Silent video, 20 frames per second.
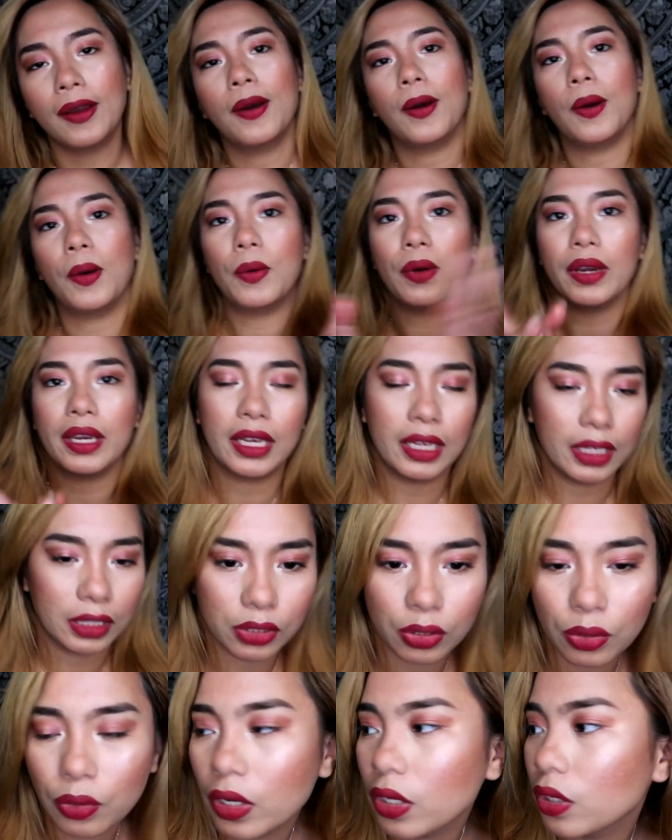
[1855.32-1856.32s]
Okay,
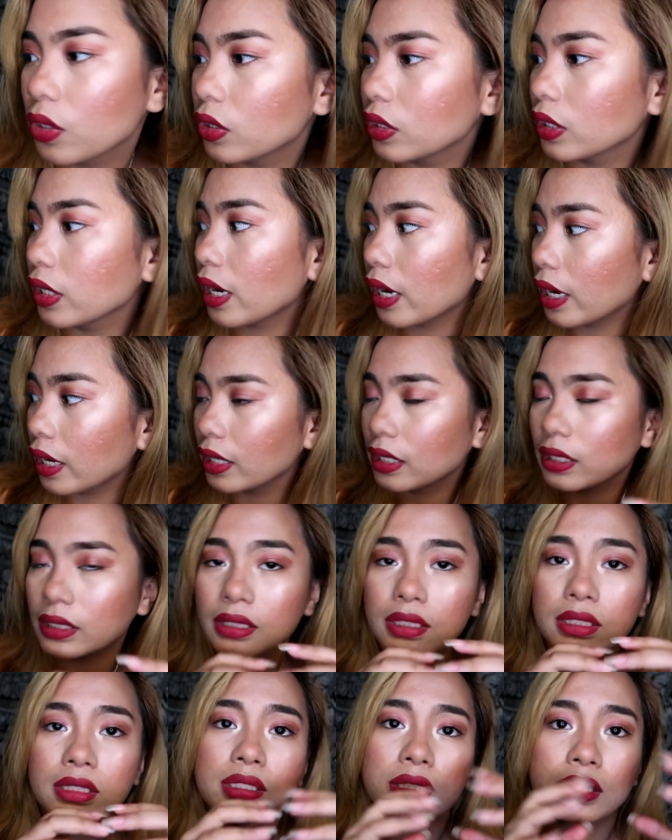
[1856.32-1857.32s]
so ayun guys,
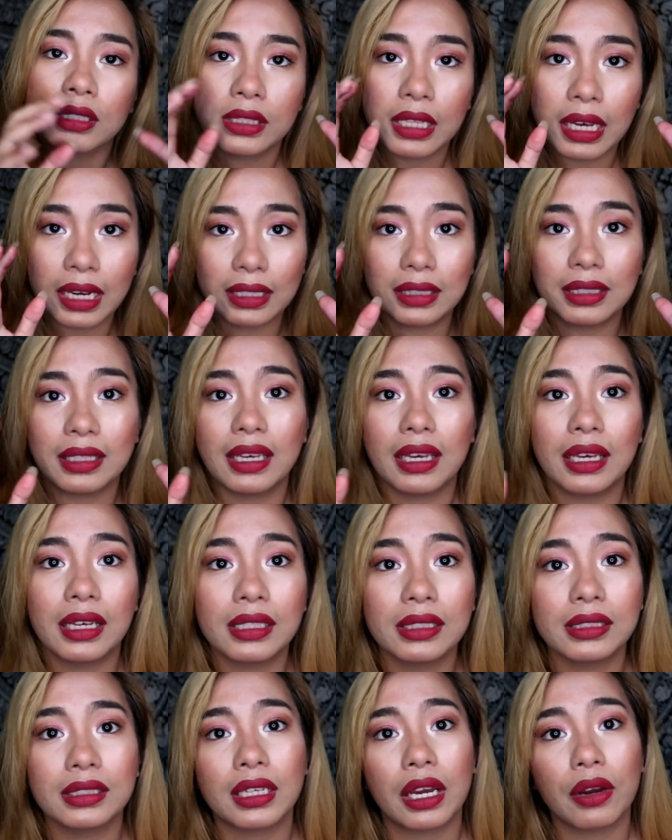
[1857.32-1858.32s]
that
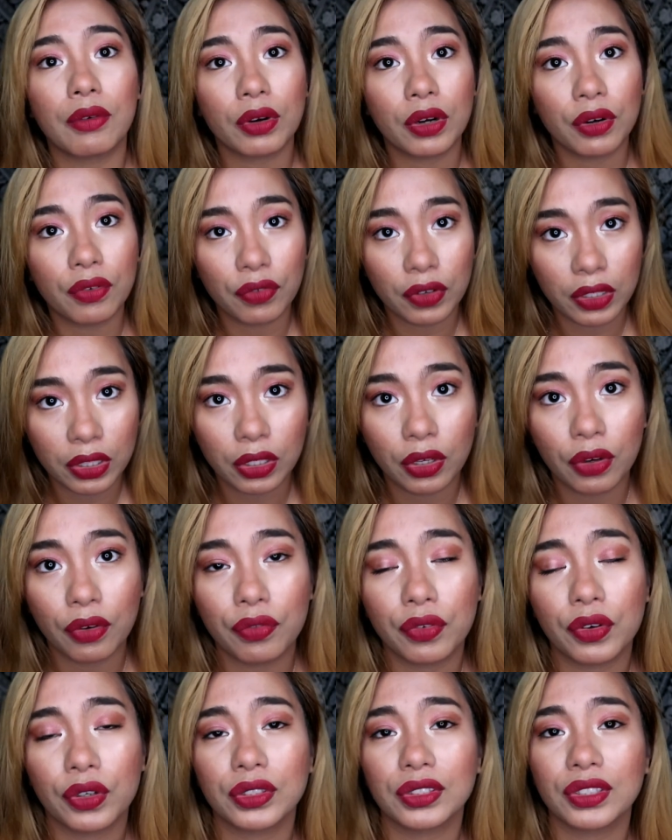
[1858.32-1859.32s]
ends our video
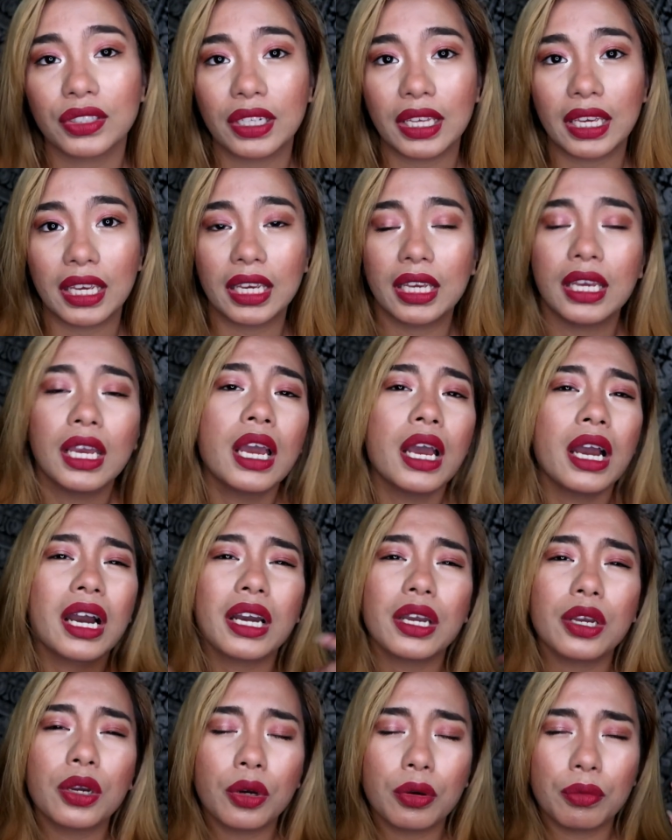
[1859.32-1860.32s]
for today.
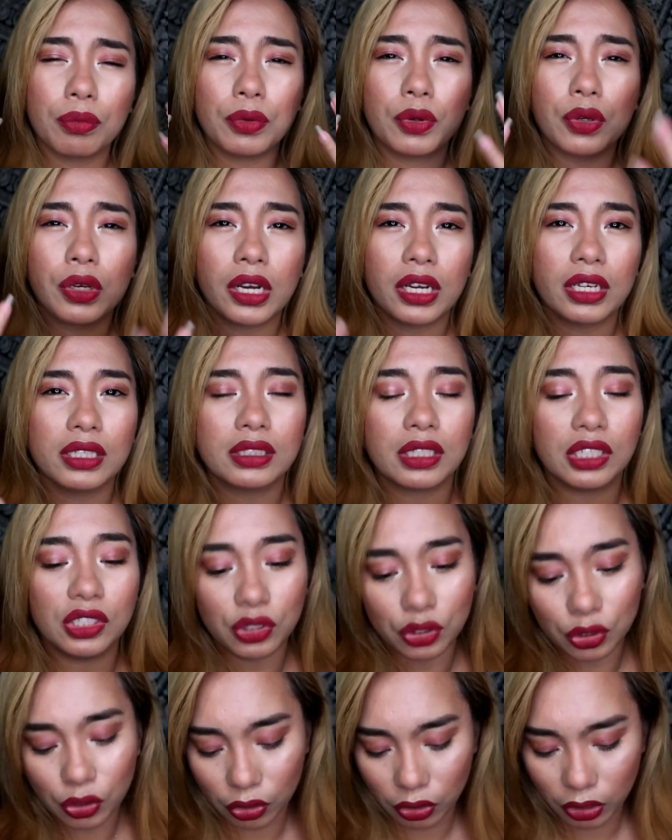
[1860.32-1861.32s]
I hope you guys
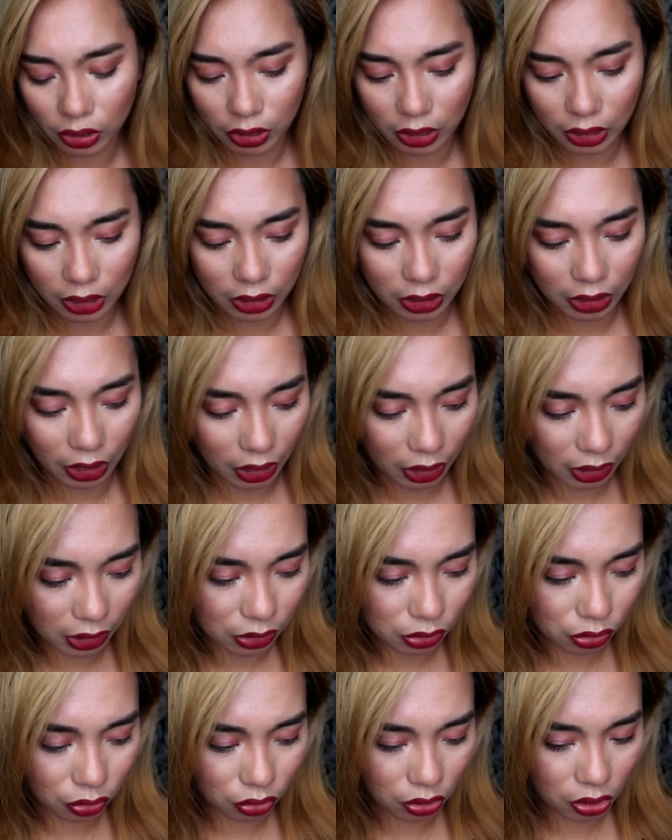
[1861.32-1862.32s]
enjoyed it.
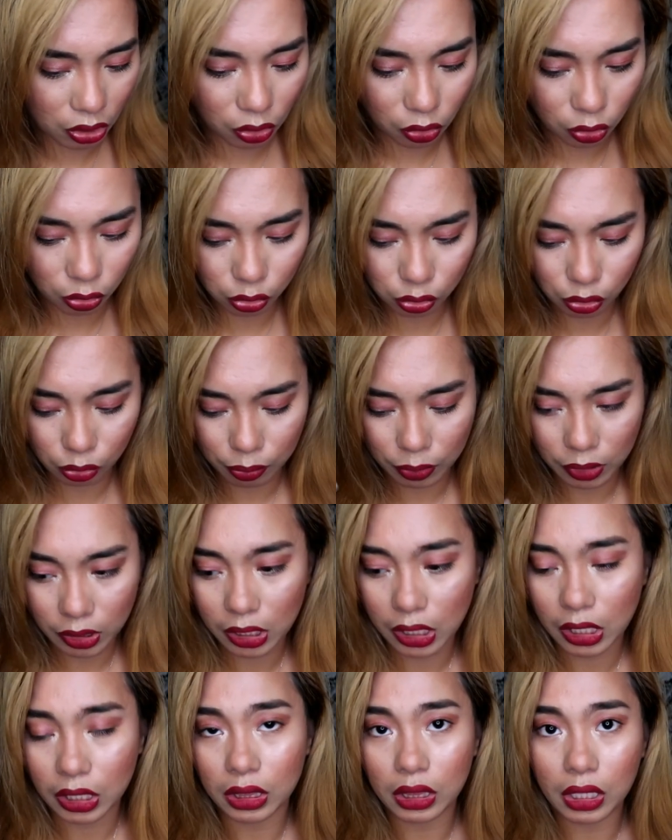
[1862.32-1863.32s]
And sorry kung super
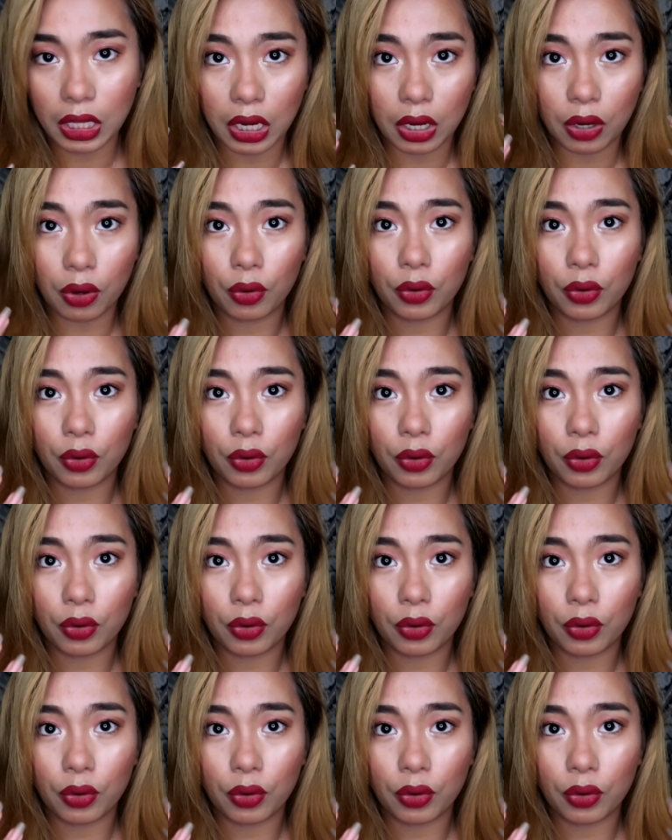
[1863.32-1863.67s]
late na